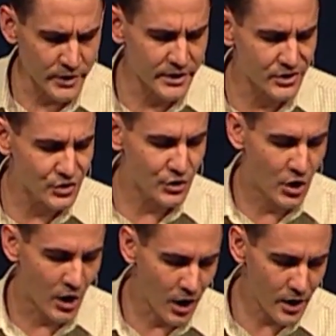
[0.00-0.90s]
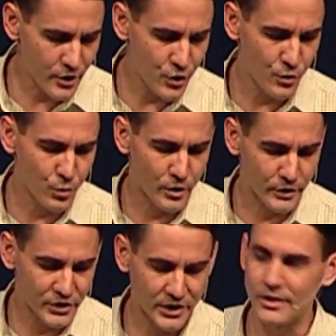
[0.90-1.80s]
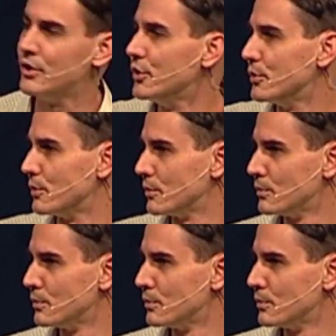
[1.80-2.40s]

it is God who works in you